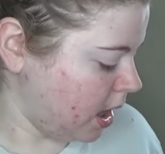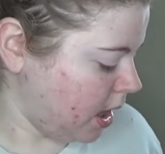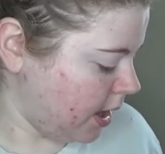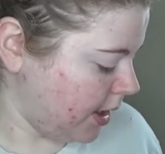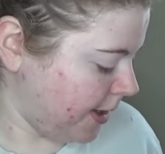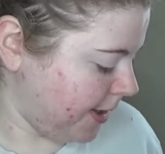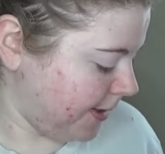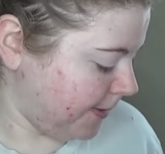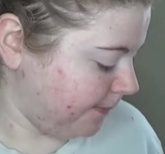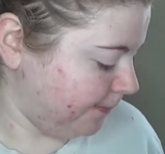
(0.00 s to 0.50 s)

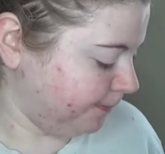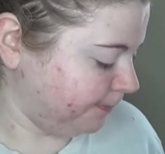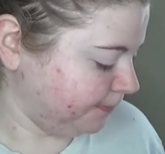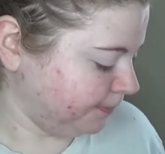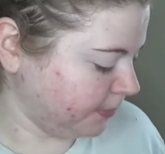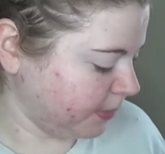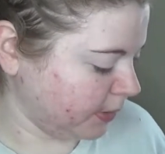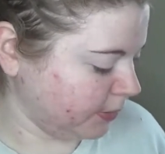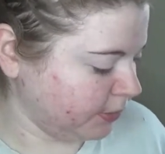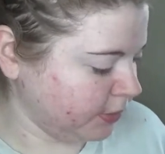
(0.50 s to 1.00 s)
Um,
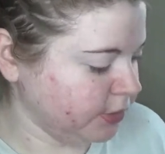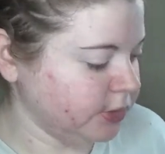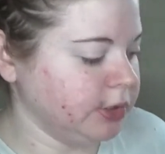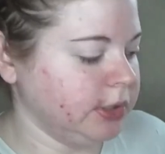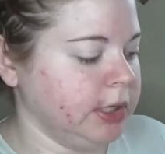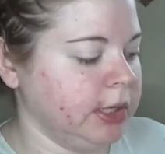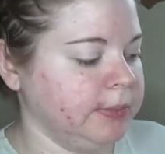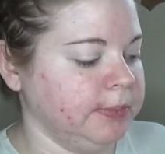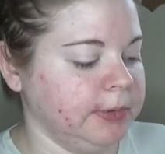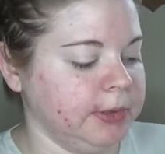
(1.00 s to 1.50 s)
first
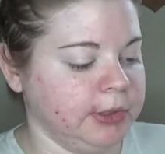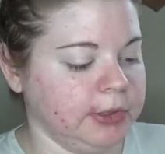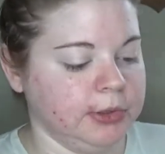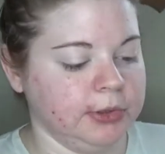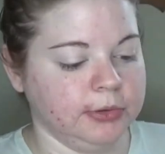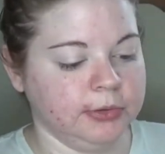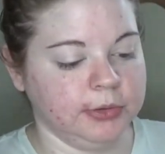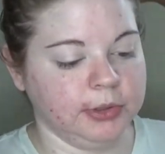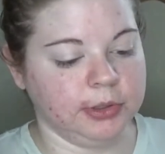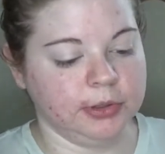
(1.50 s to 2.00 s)
thing I'm gonna
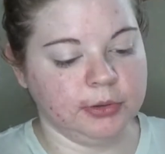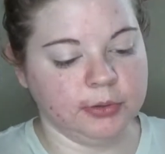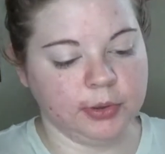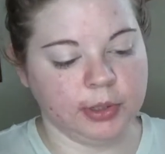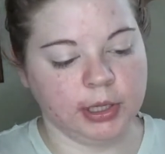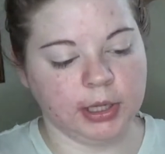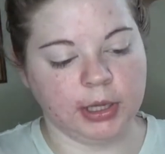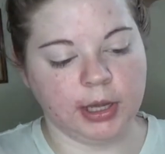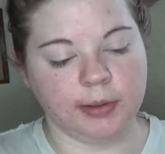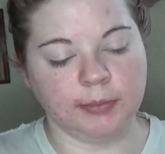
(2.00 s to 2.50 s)
do real
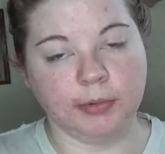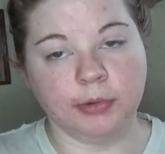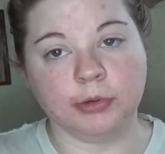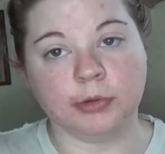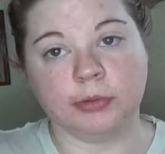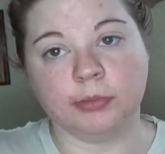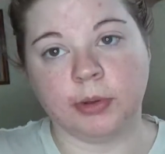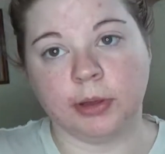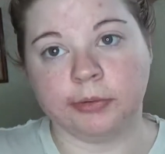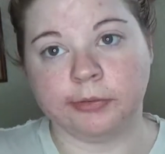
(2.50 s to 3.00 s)
quick, I'm
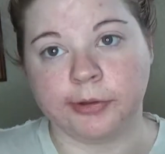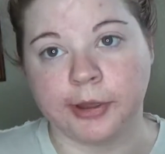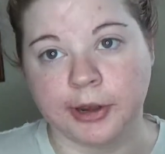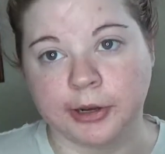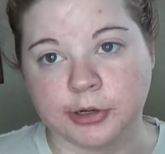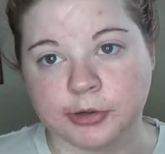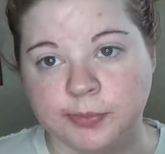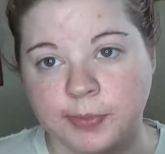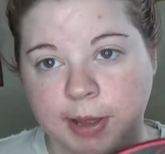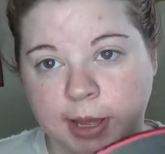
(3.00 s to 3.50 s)
using my
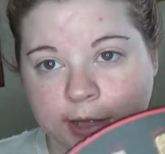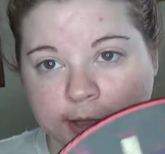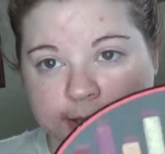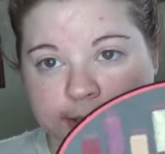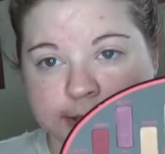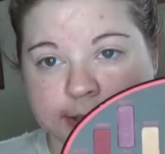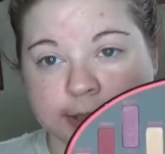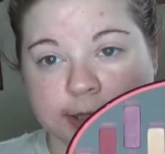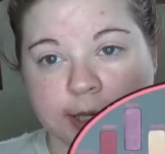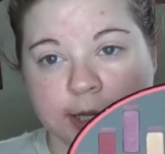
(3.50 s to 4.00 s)
Fetish
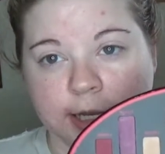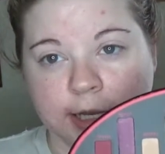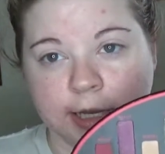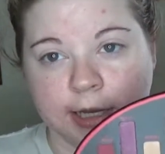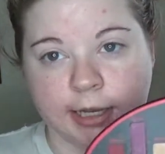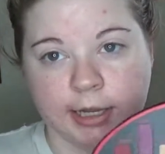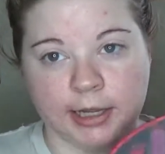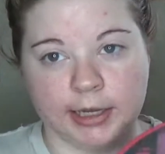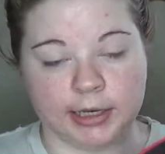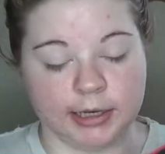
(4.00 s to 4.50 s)
palette
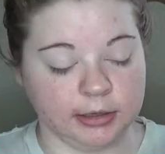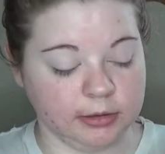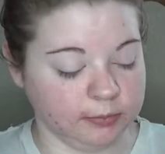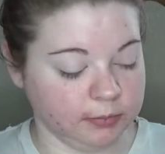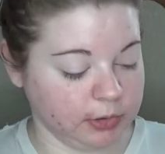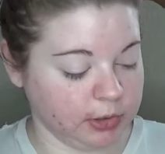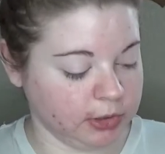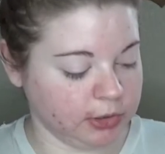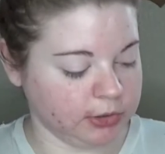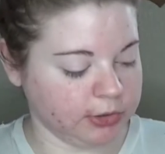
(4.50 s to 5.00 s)
today, and I'm
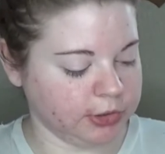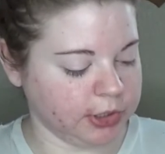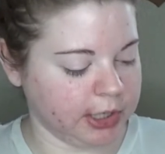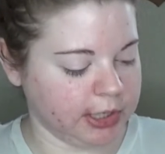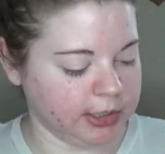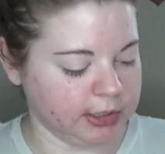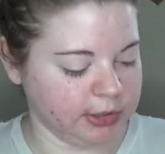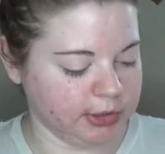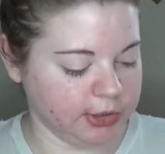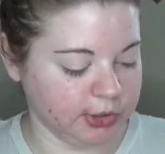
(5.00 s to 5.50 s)
gonna
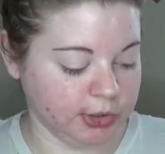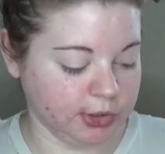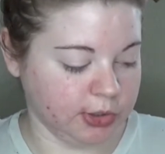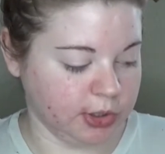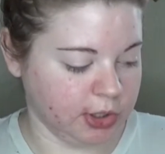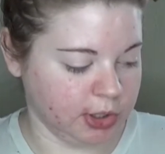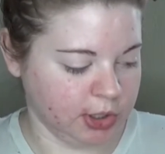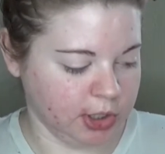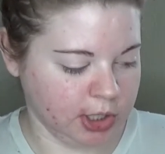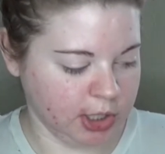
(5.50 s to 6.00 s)
try to
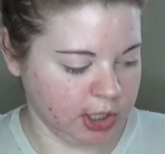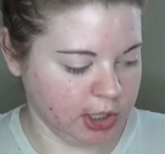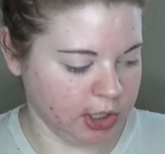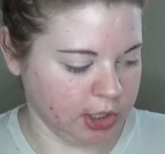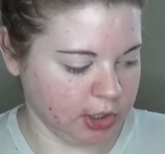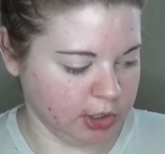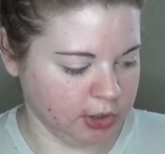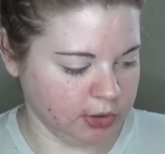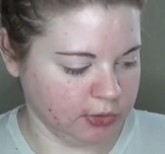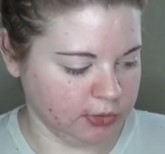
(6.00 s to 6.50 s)

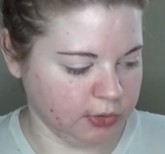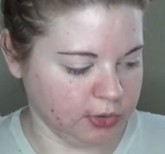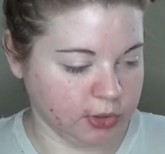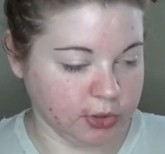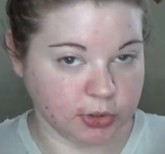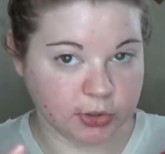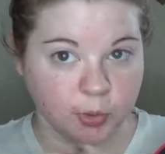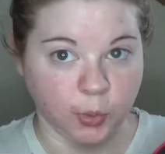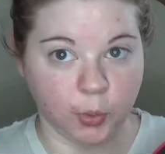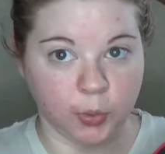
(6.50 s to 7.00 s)
use
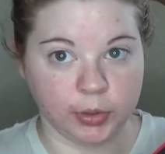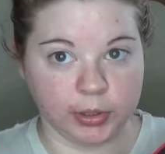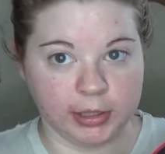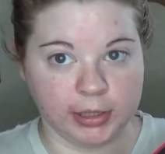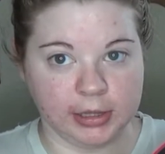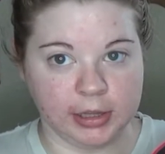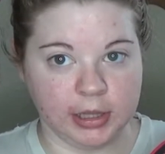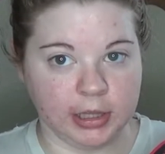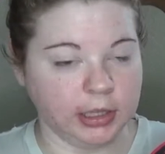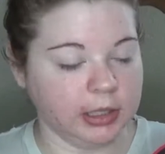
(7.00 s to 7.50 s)

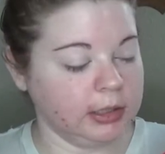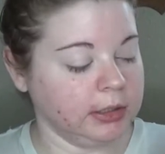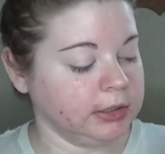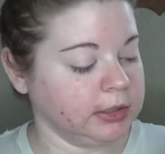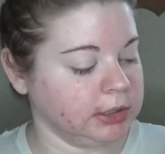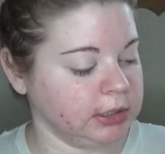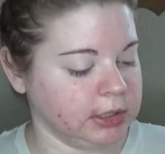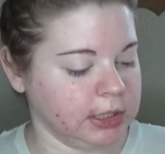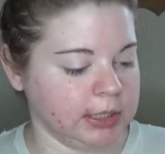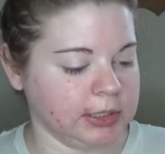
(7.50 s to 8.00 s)
solely
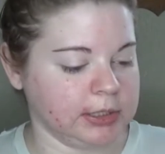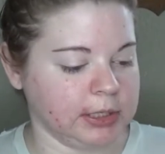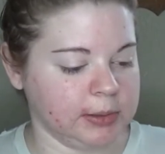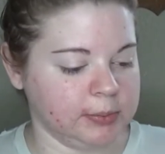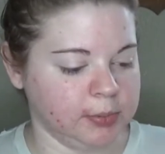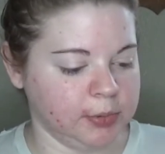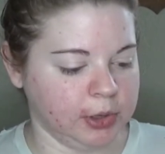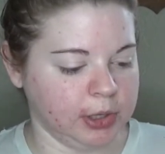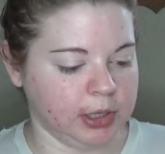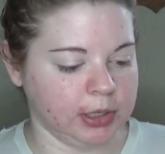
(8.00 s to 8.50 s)
this unless I
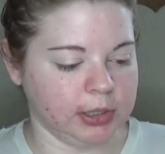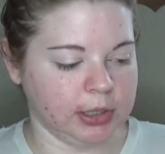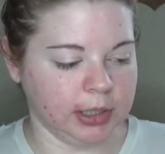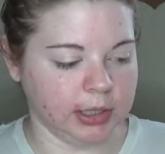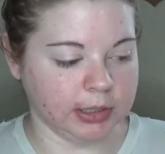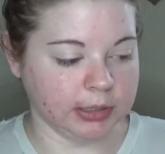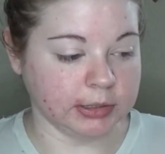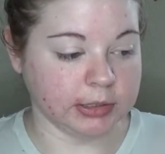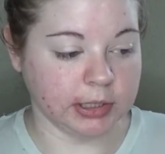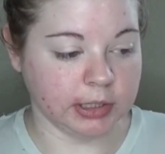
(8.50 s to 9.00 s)
bring in
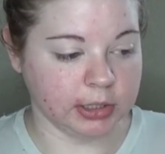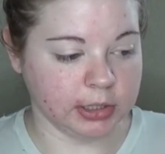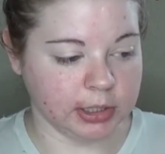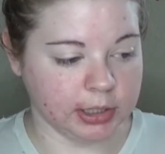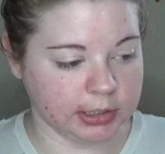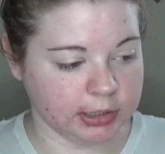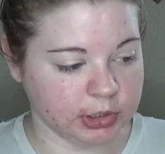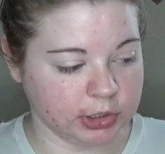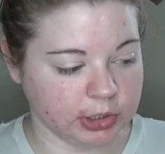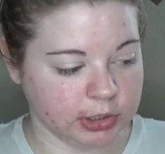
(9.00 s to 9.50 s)
like a single
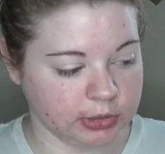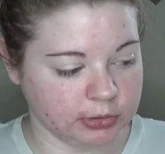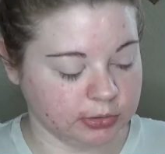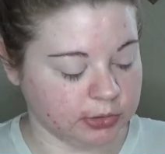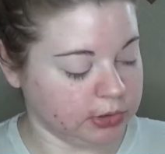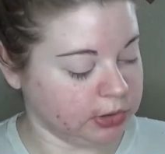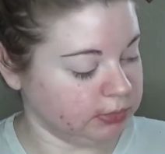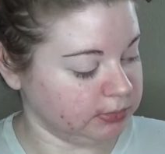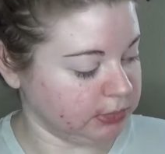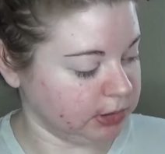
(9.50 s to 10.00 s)
eyeshadow or
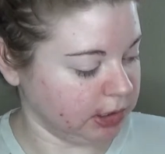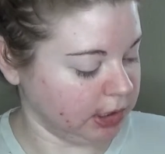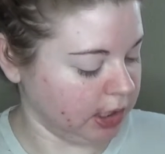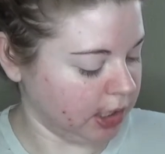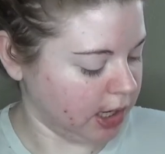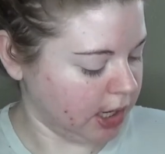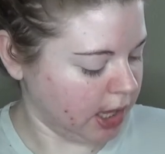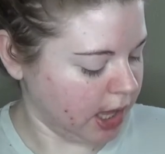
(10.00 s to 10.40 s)
something.